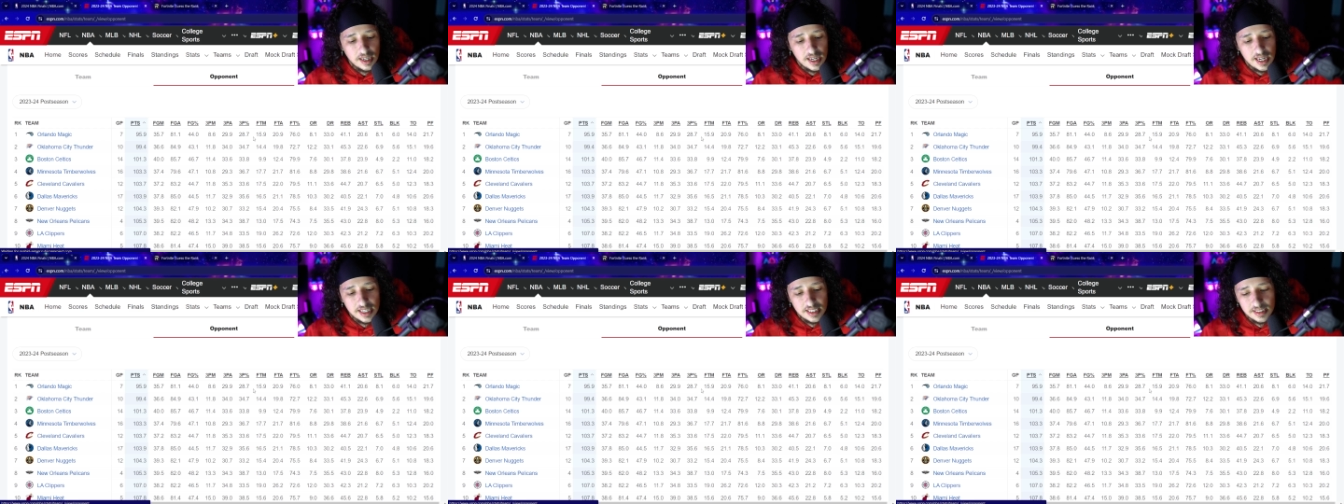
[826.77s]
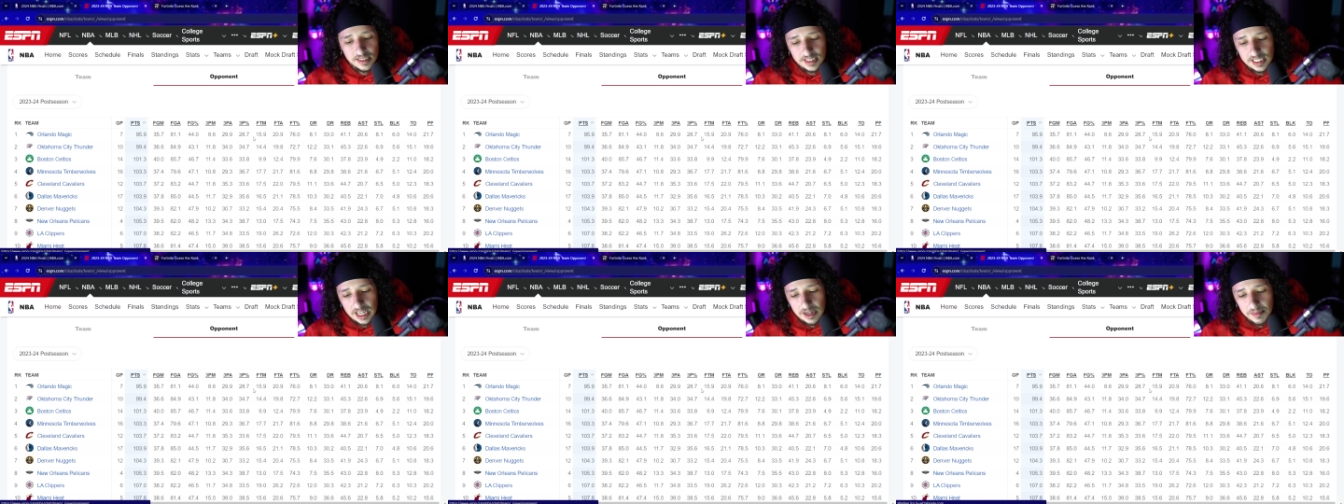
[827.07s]

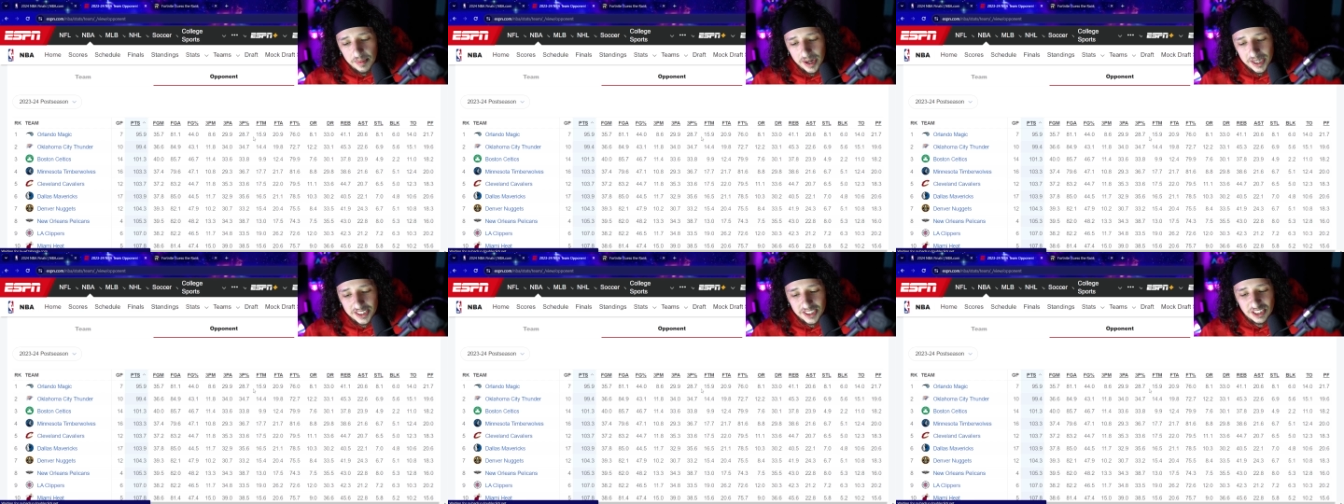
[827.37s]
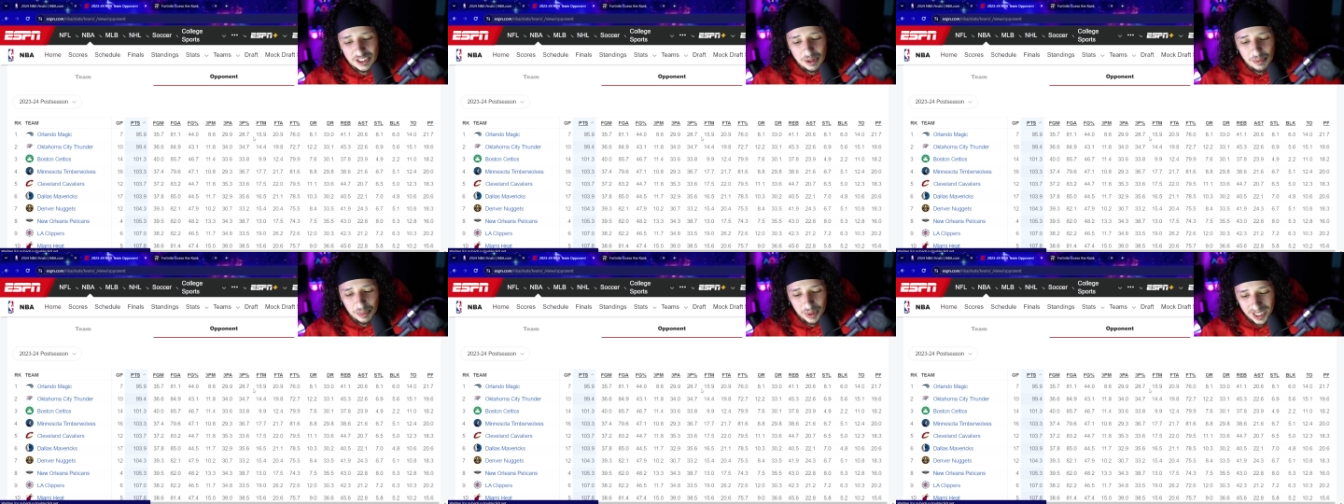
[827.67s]
isn't saying much
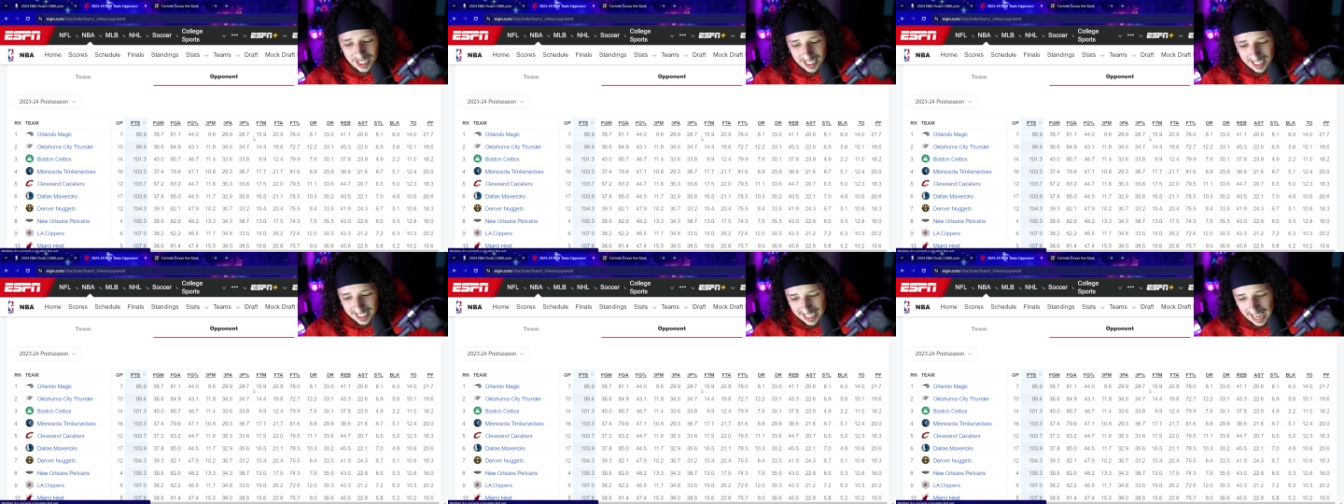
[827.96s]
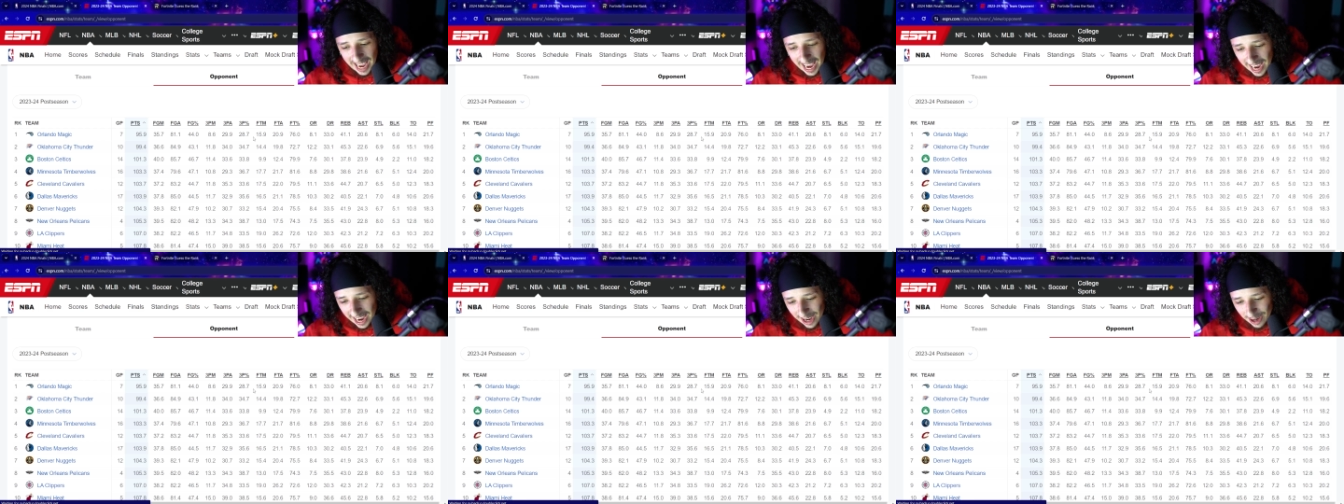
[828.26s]
because they played the
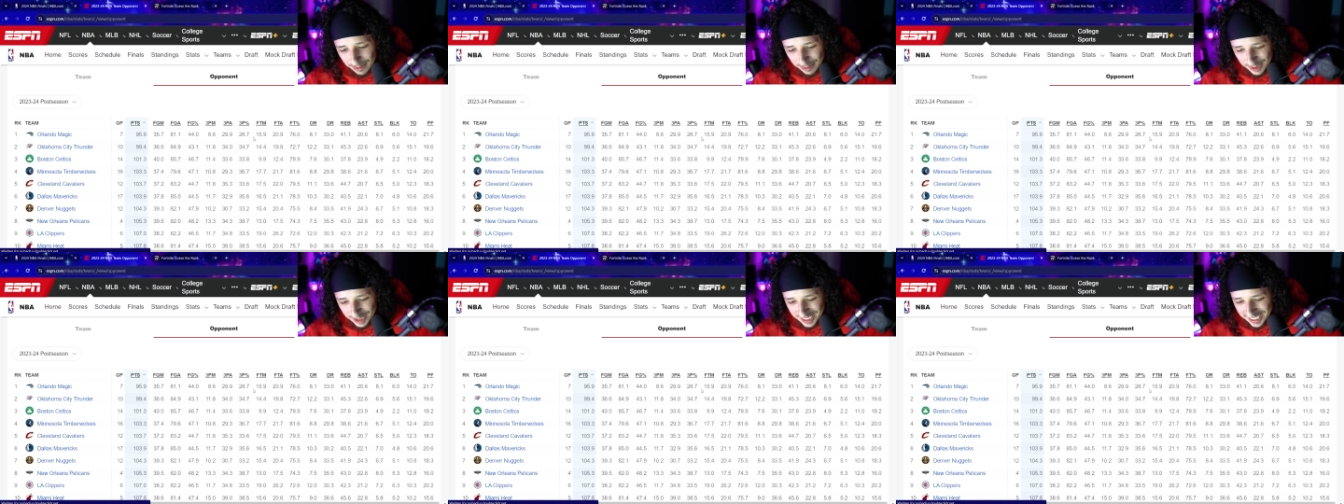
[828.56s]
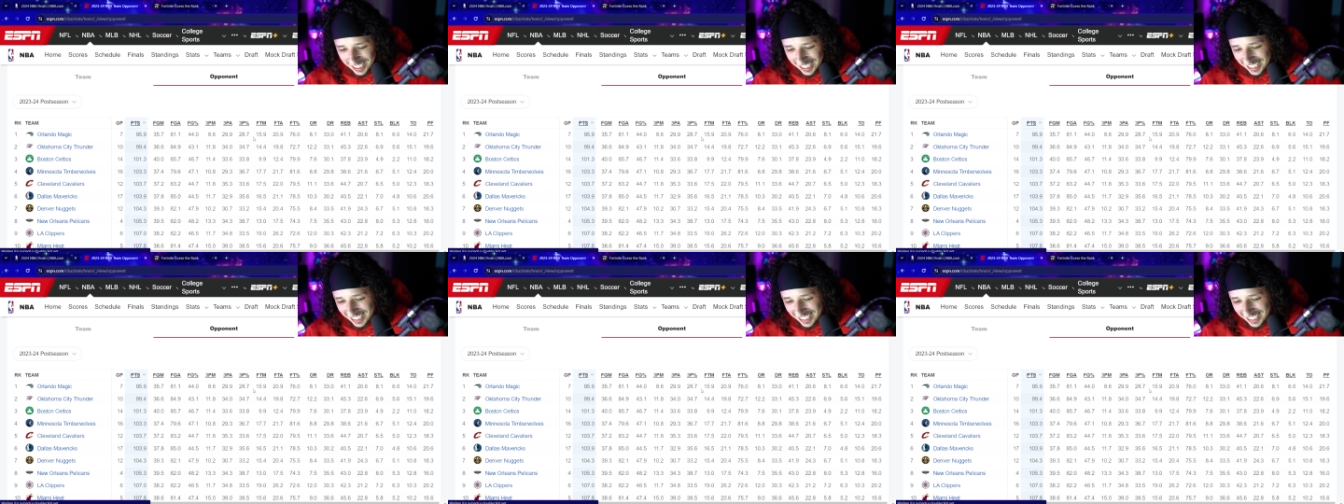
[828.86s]
Cavs.